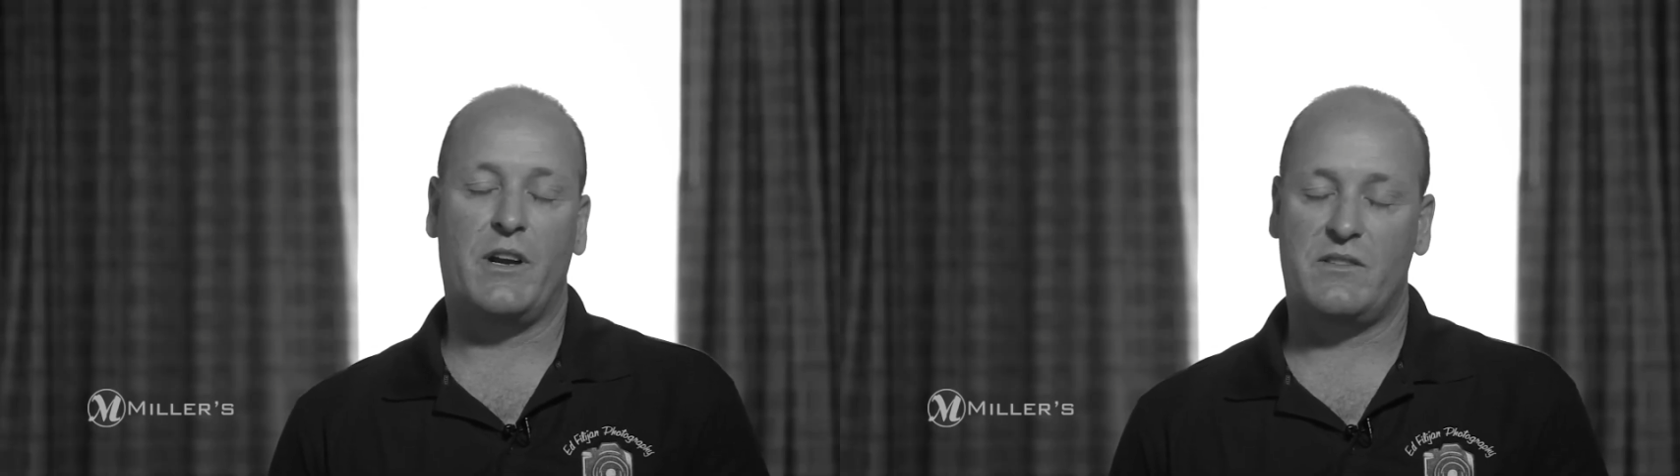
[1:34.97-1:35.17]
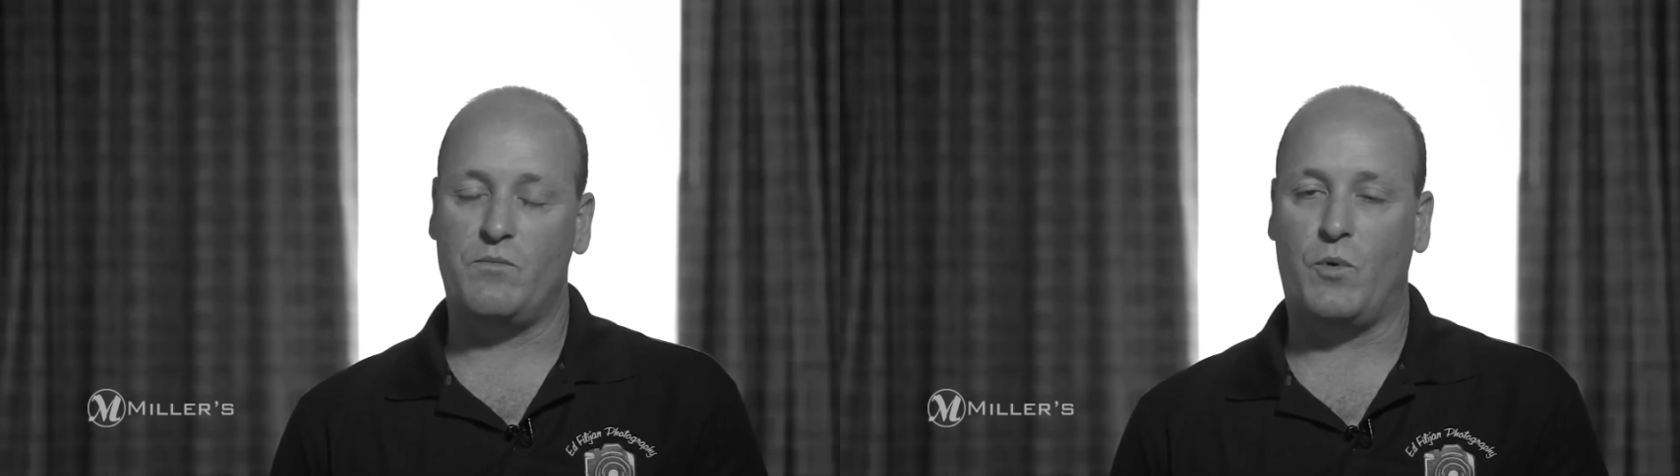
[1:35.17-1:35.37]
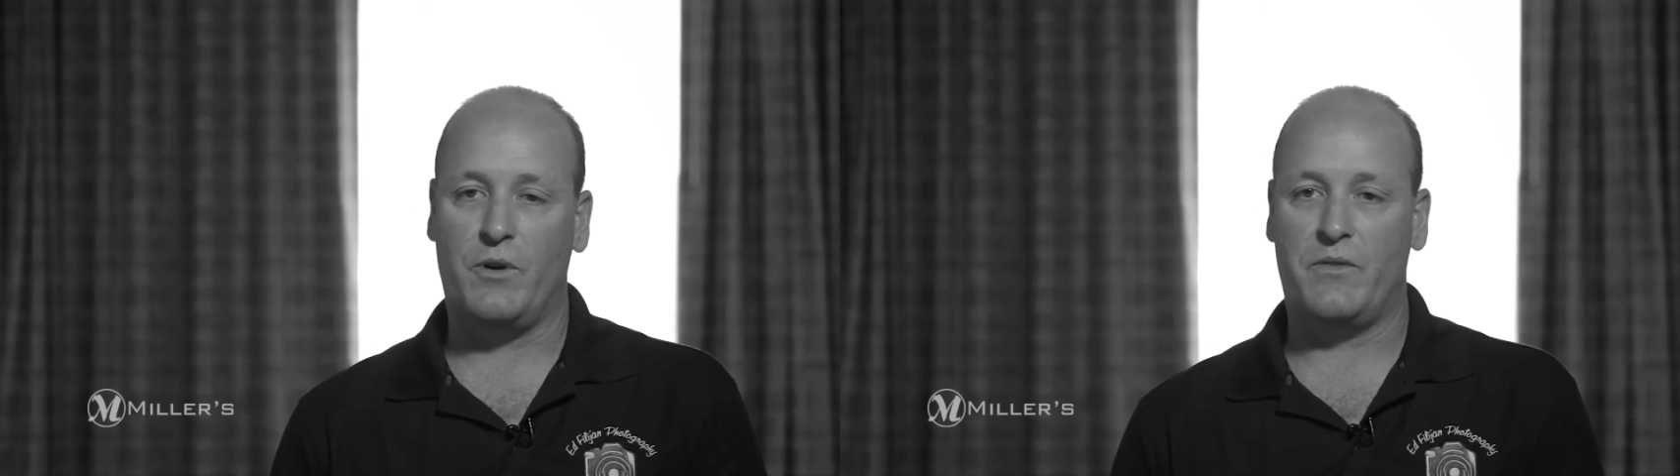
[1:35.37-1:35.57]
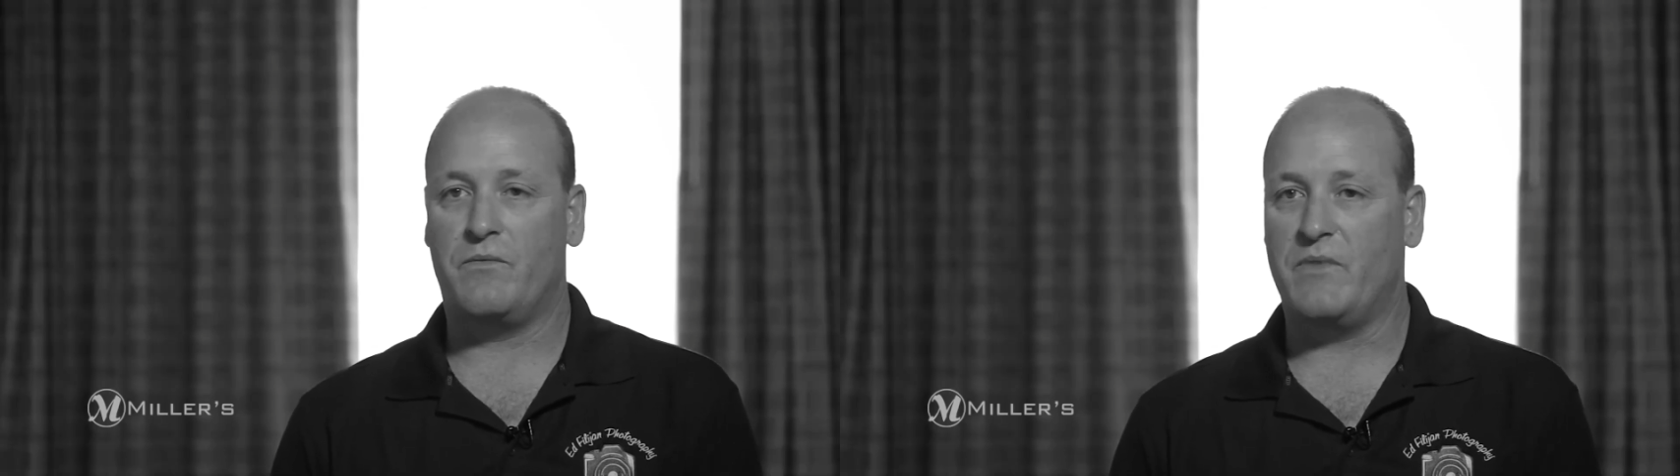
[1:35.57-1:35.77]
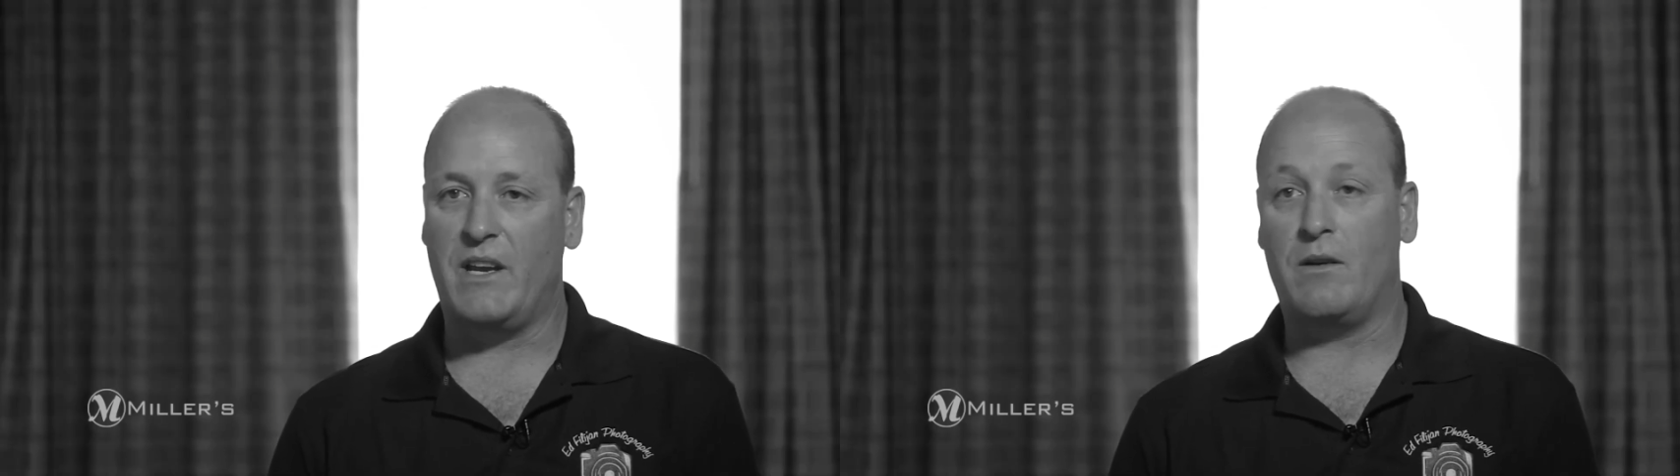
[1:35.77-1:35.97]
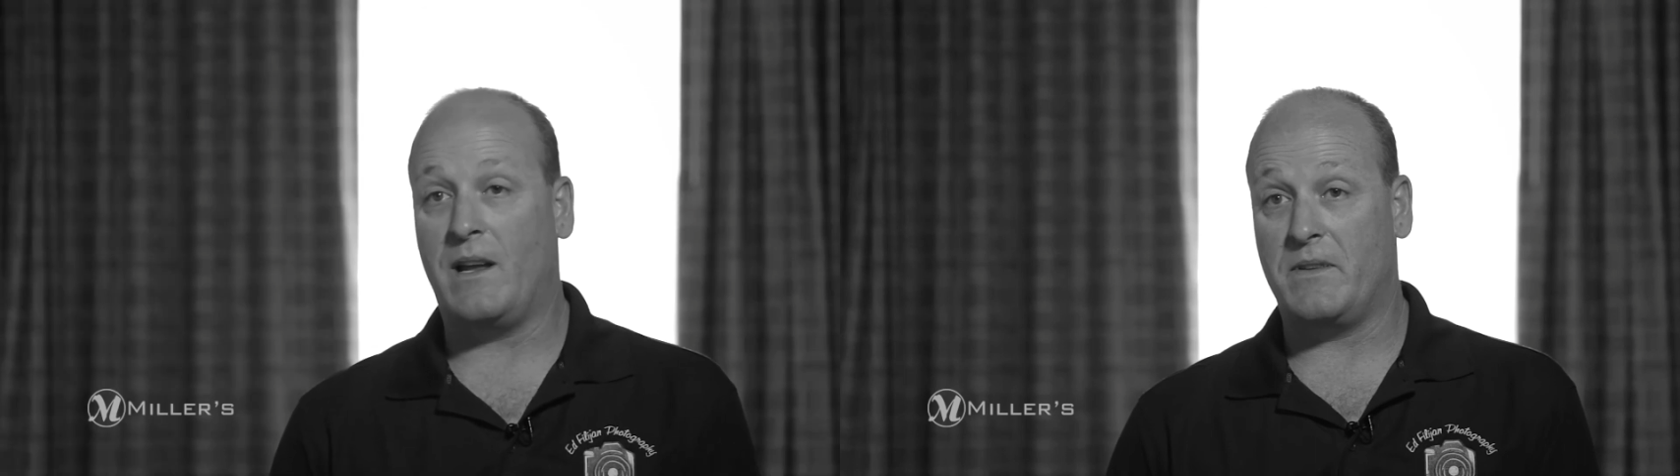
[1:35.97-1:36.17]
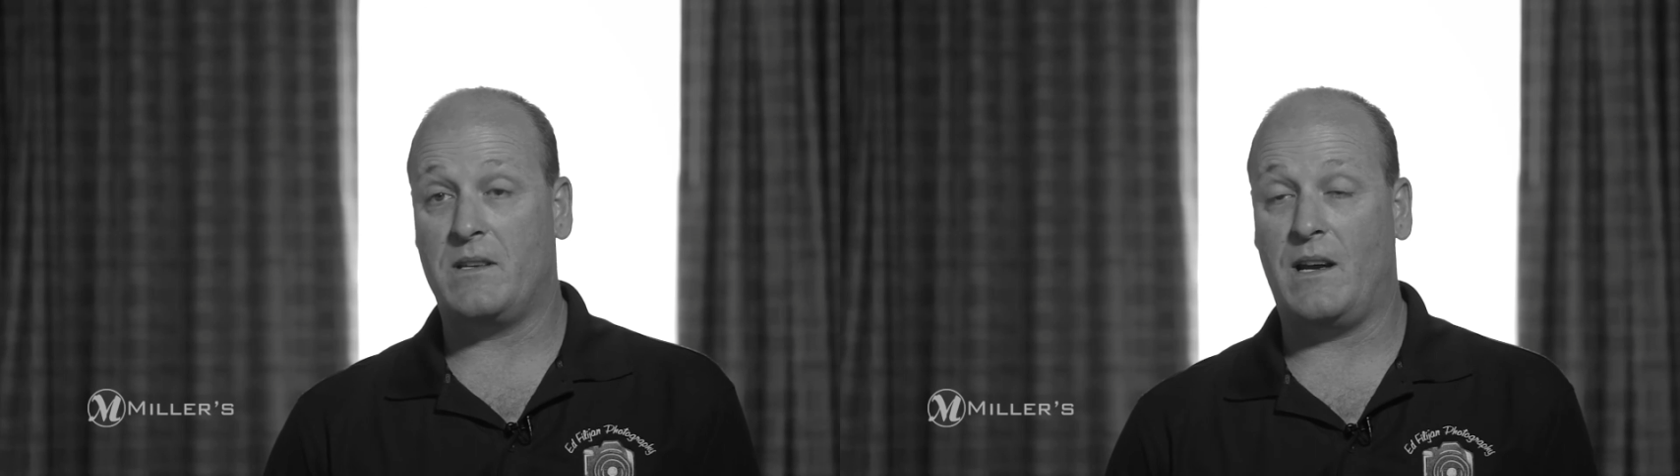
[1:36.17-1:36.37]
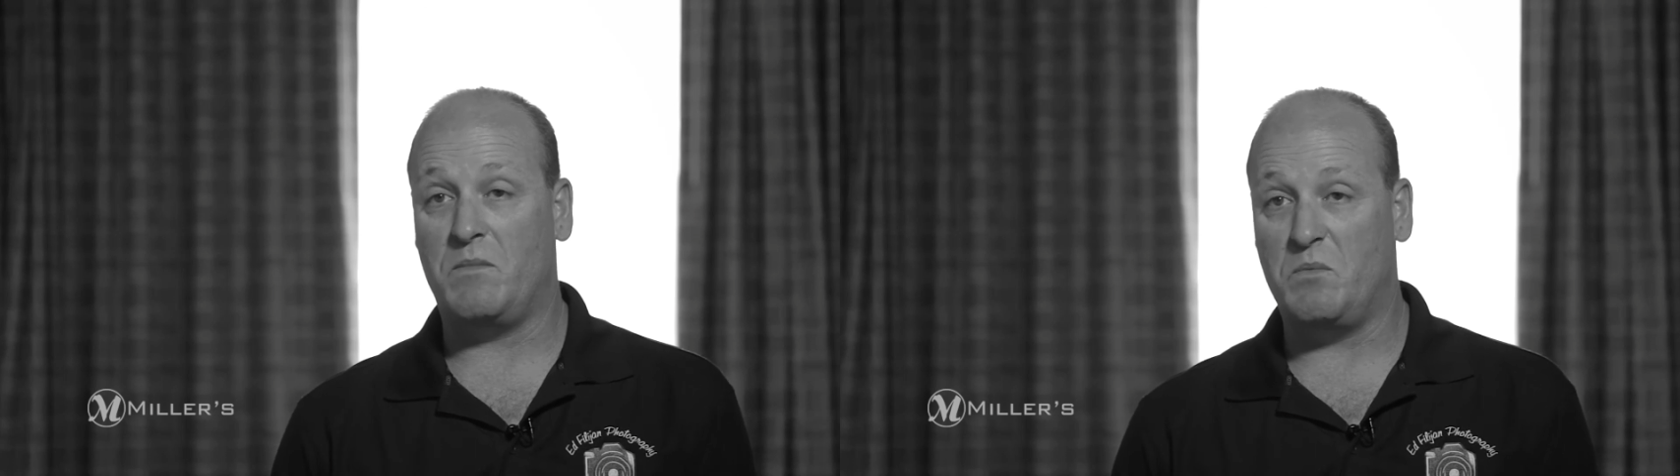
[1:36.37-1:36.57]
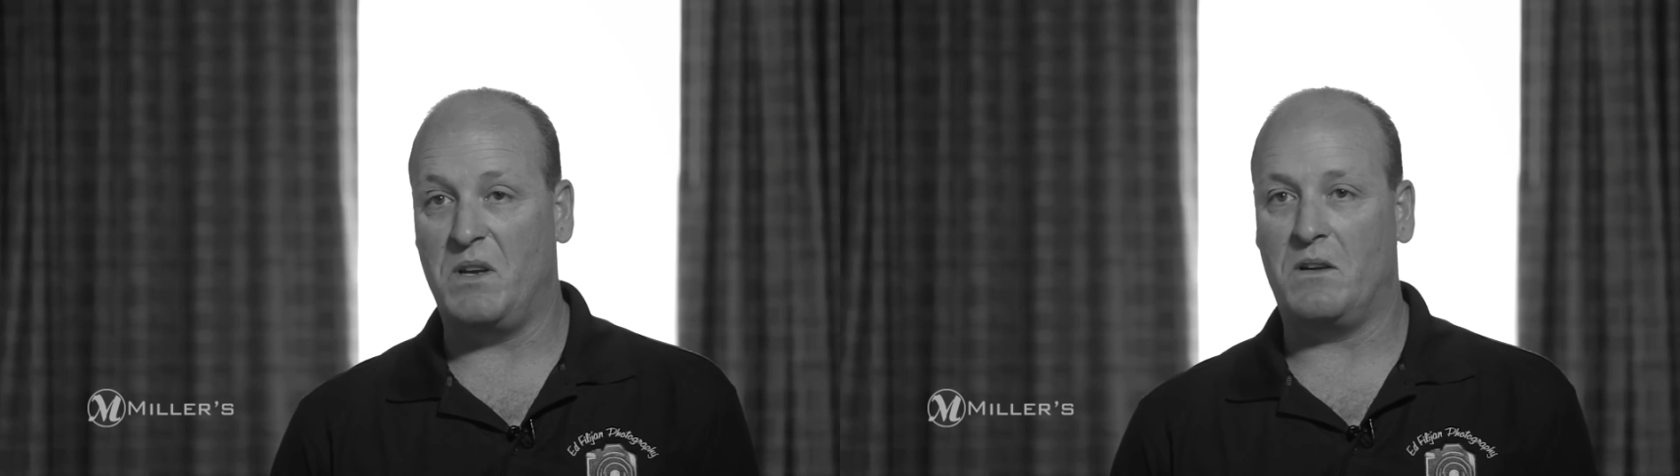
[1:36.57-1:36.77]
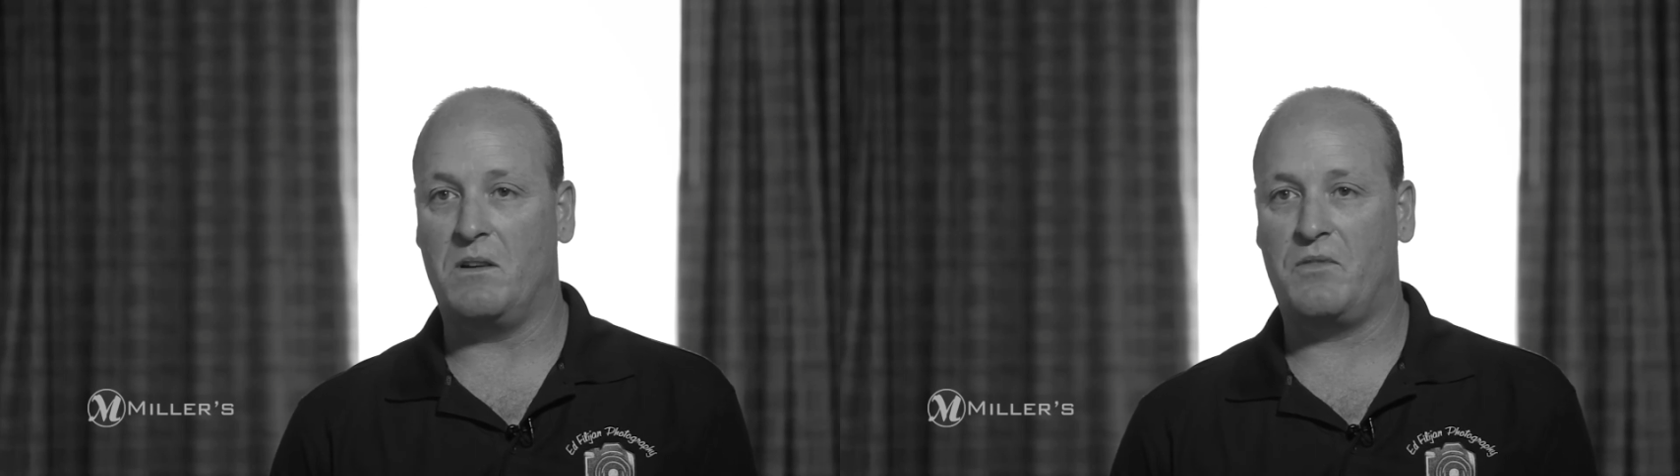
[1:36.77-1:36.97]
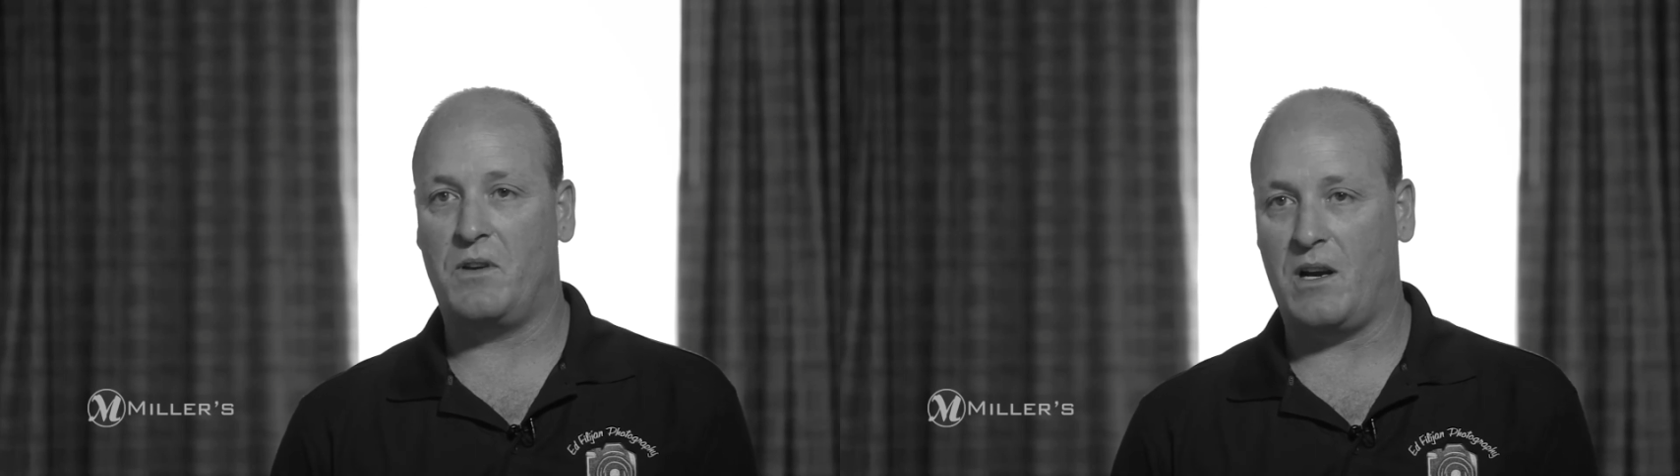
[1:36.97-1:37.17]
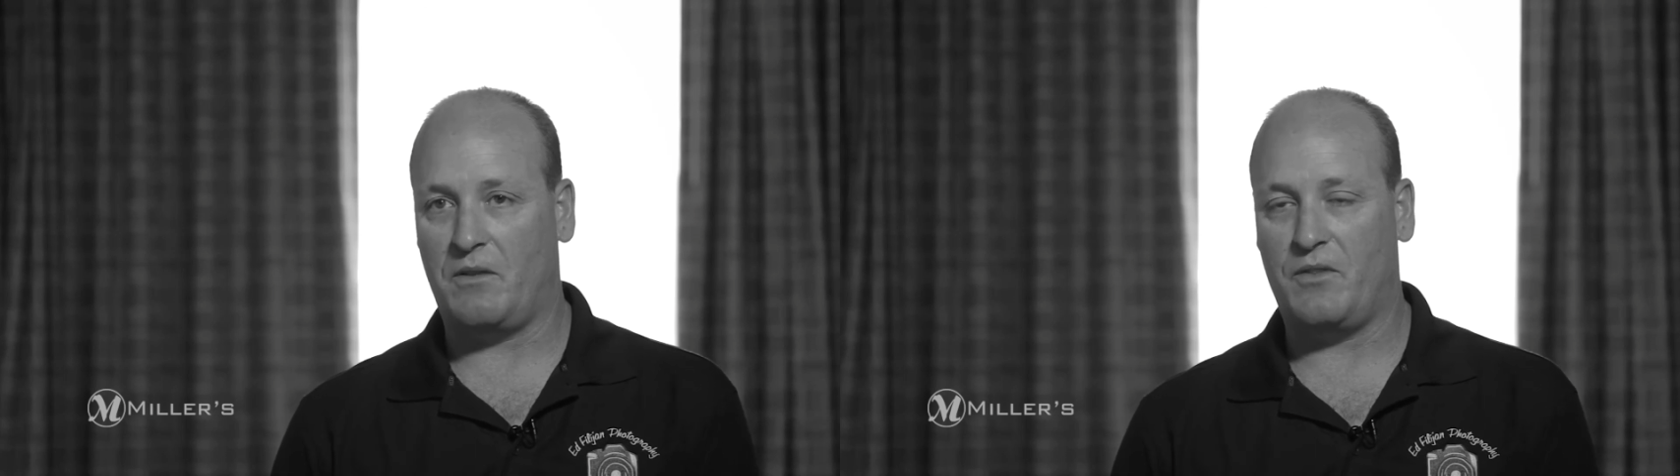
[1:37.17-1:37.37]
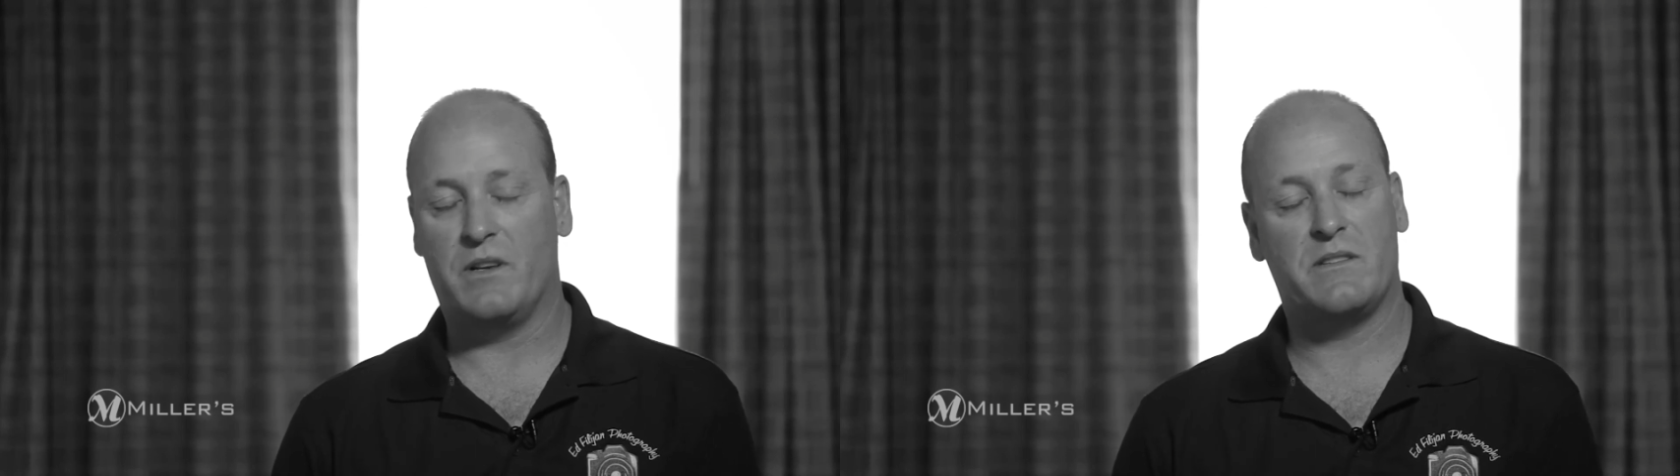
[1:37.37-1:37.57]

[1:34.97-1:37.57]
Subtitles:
it's more they don't have the time to be a good photographer. And